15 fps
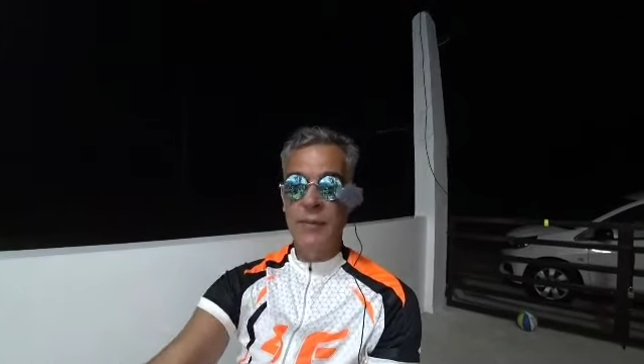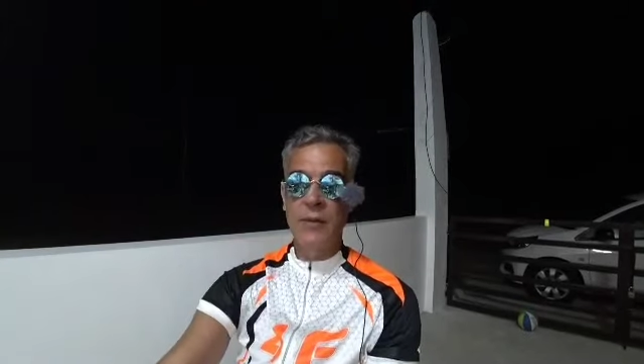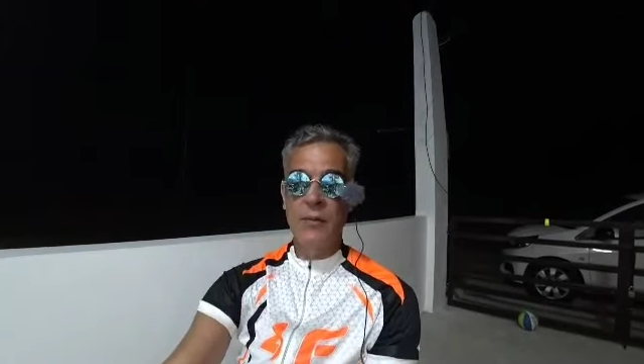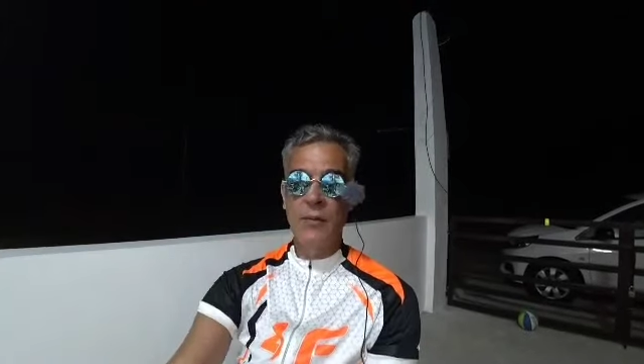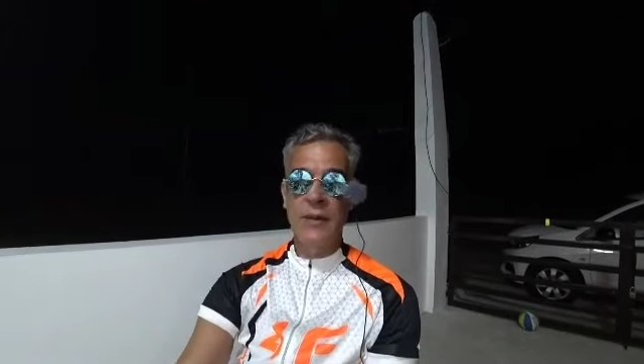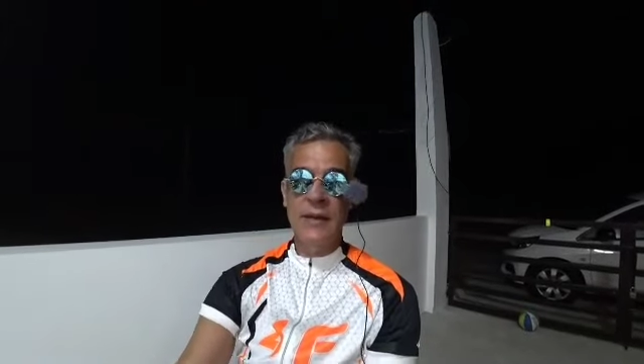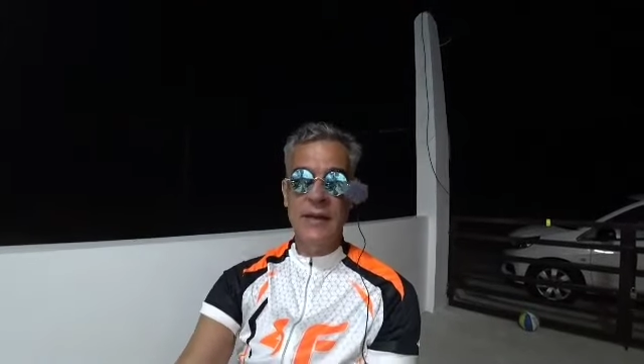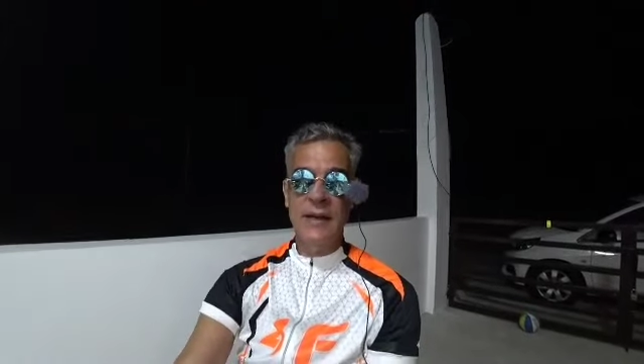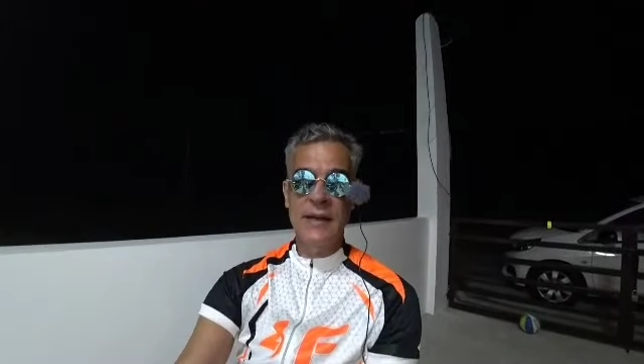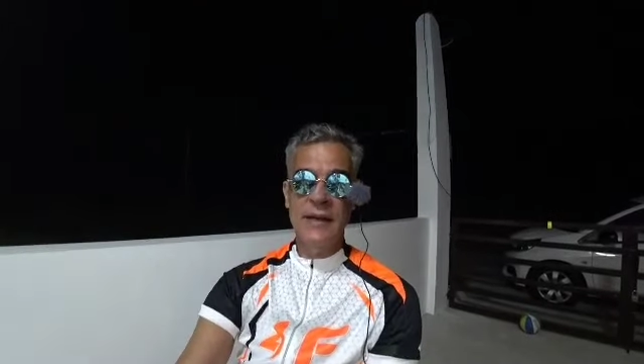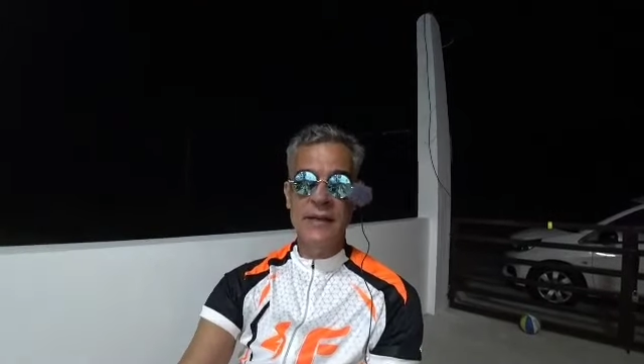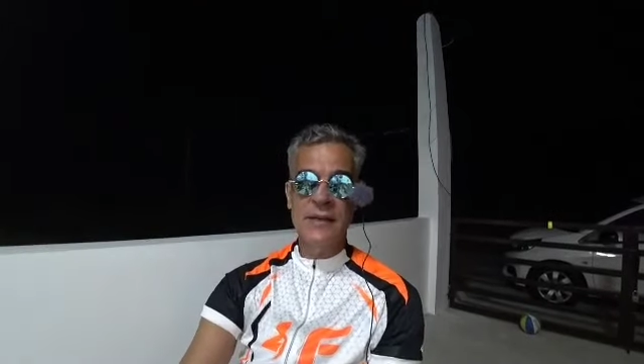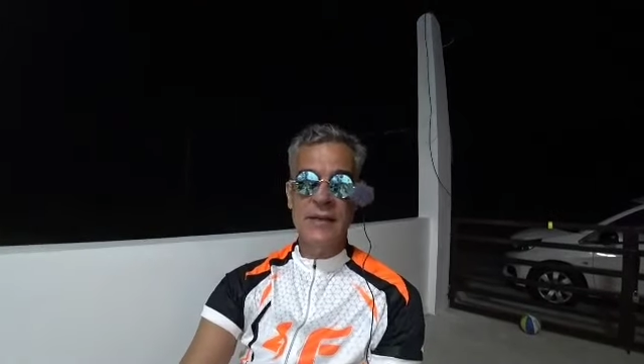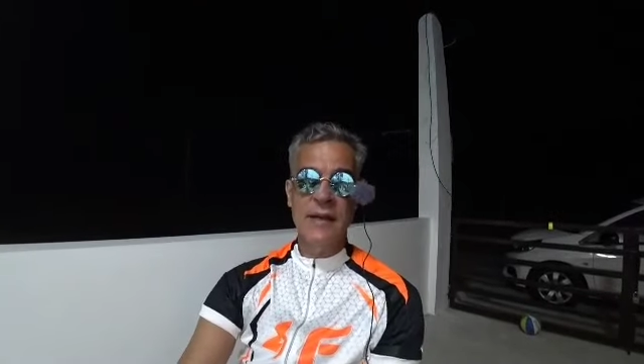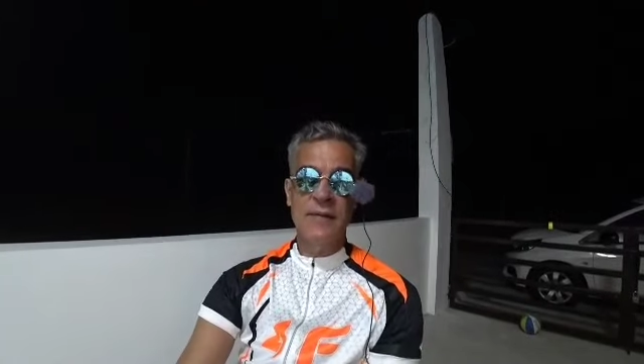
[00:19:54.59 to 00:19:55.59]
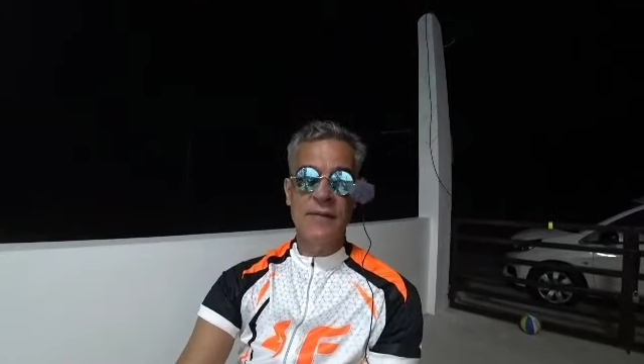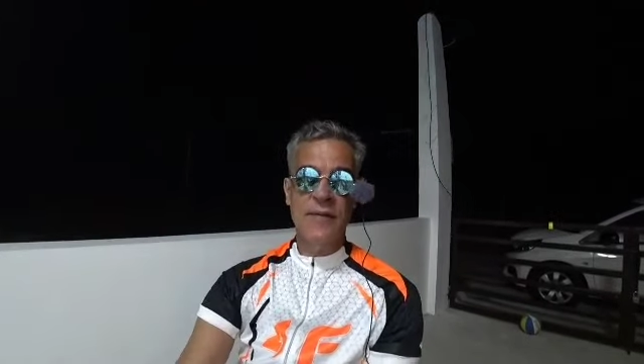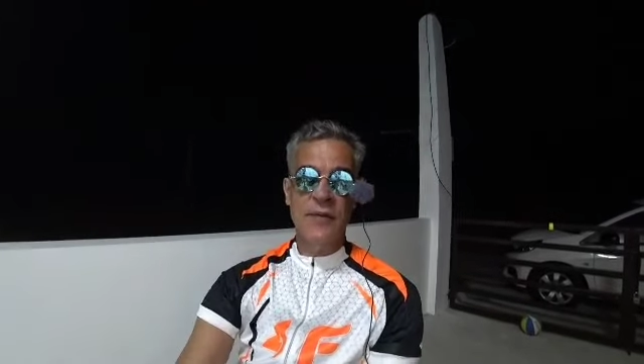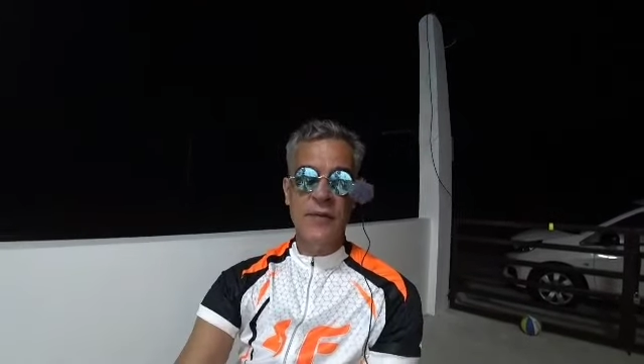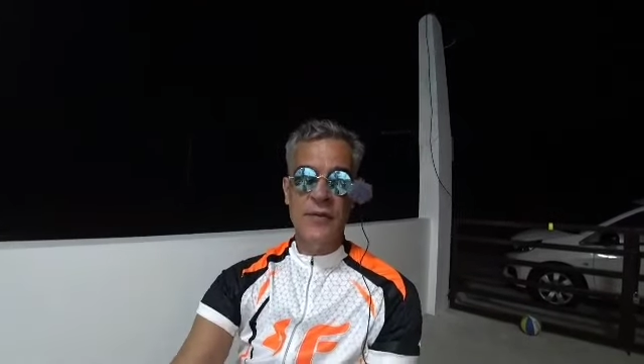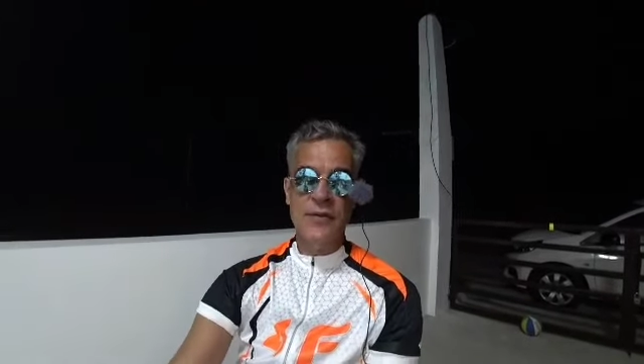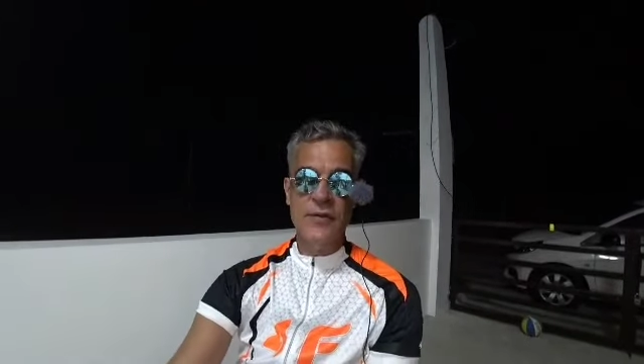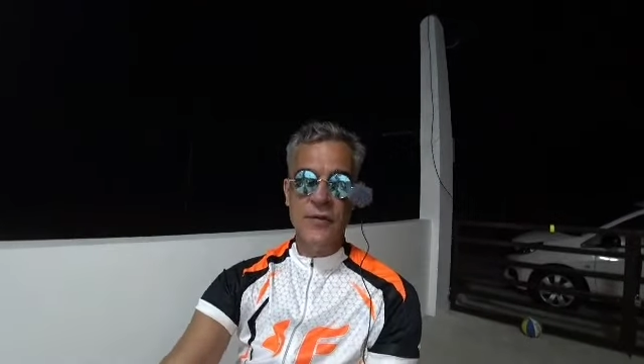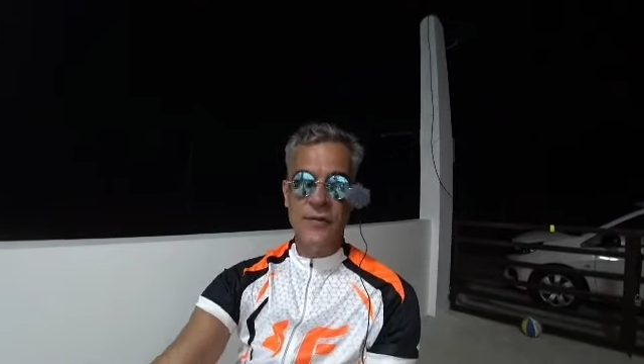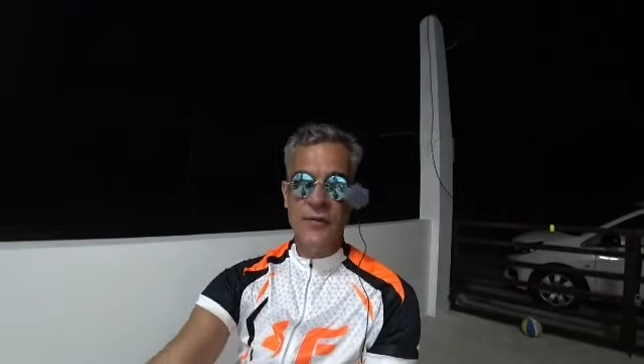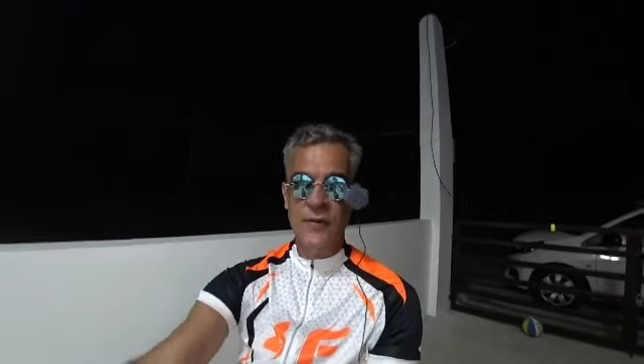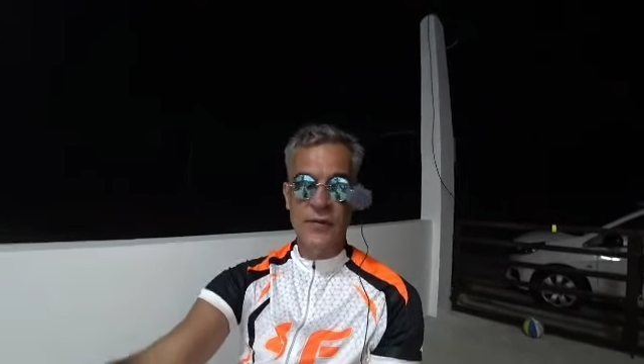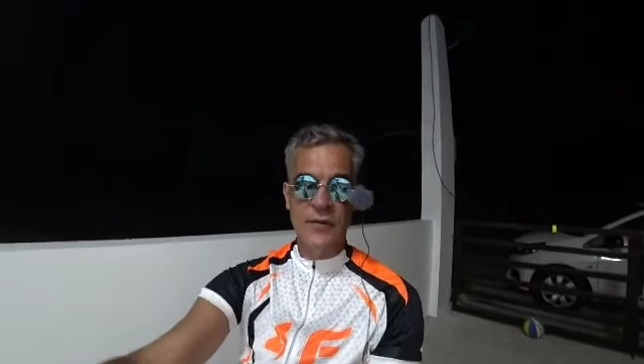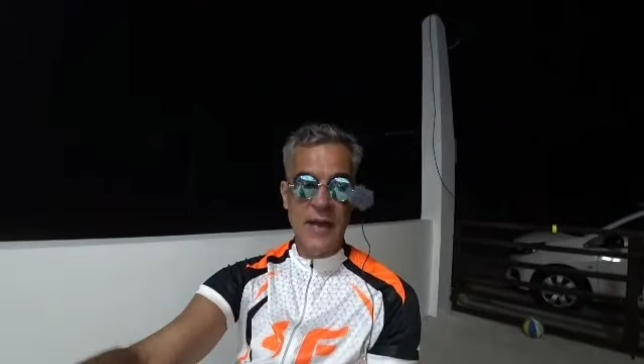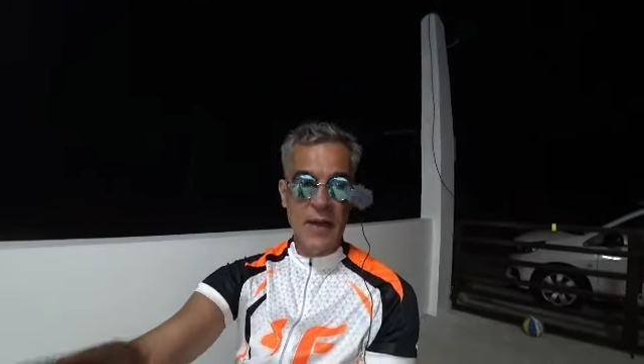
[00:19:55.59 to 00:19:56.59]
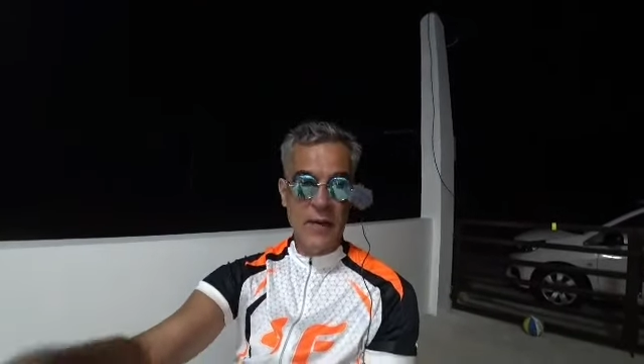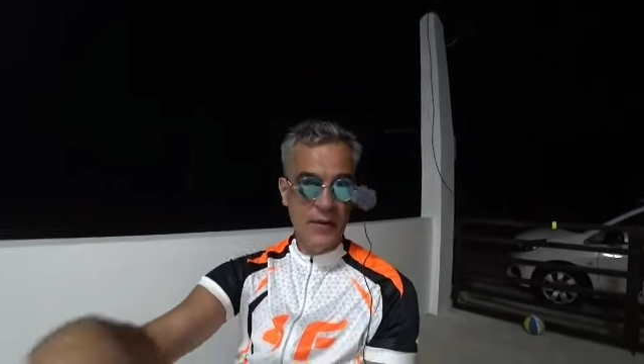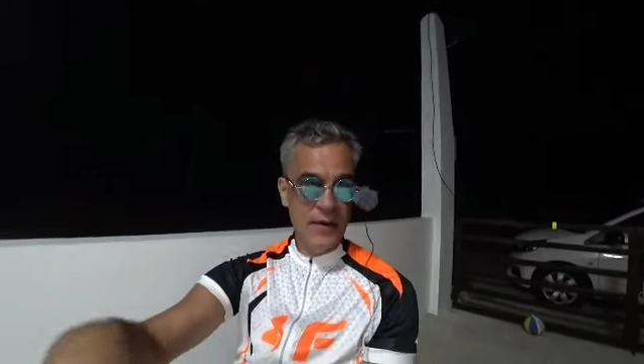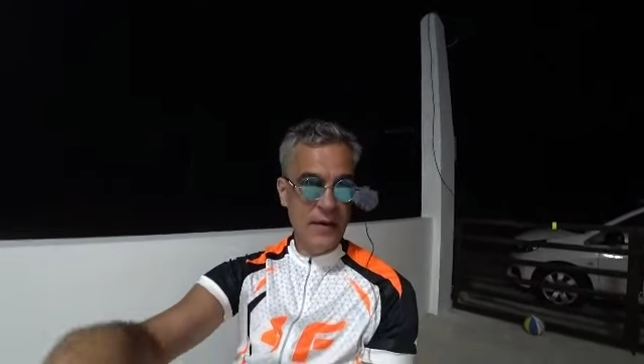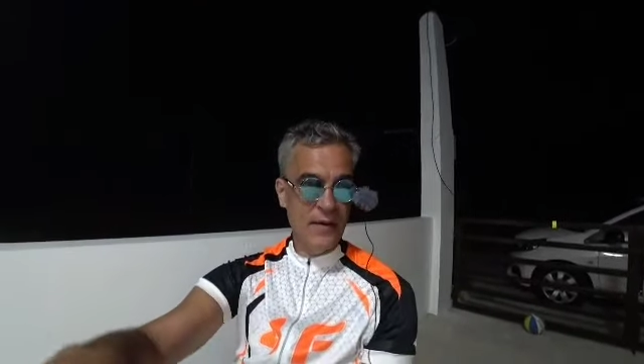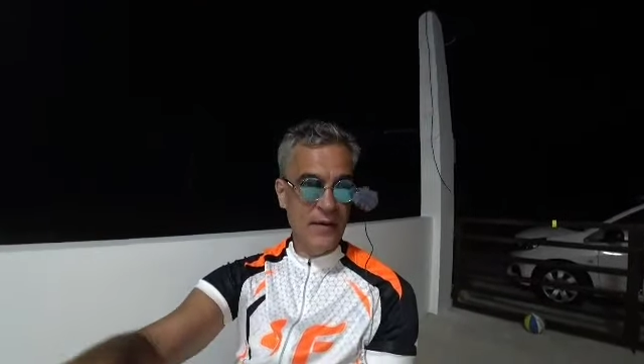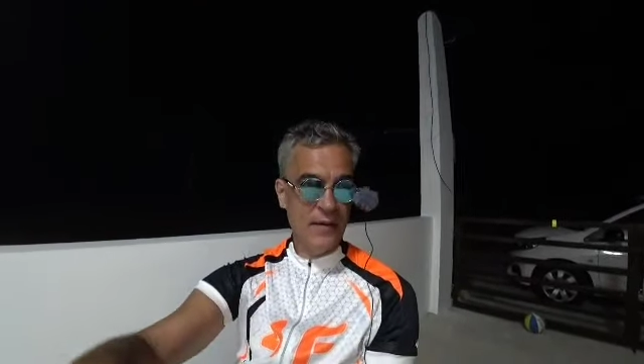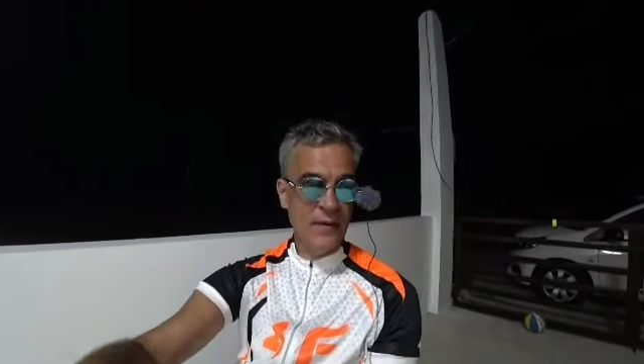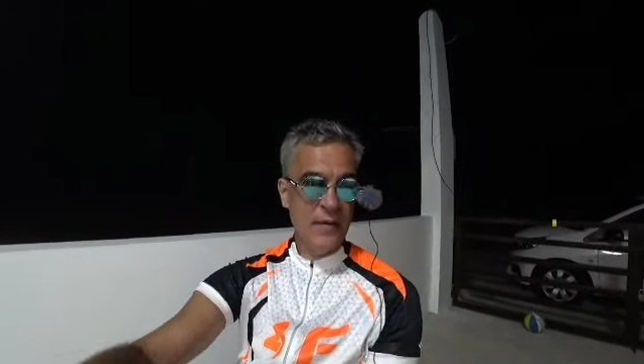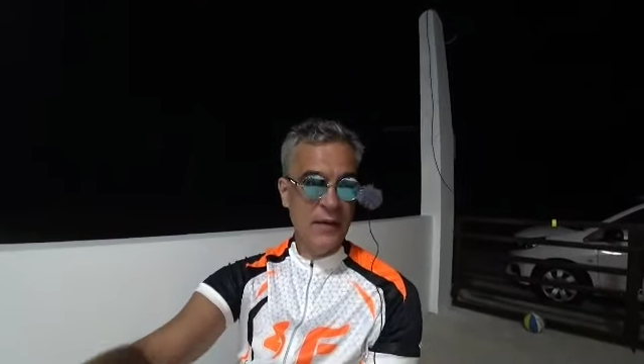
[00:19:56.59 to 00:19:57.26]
be a really nice set of furniture for down here,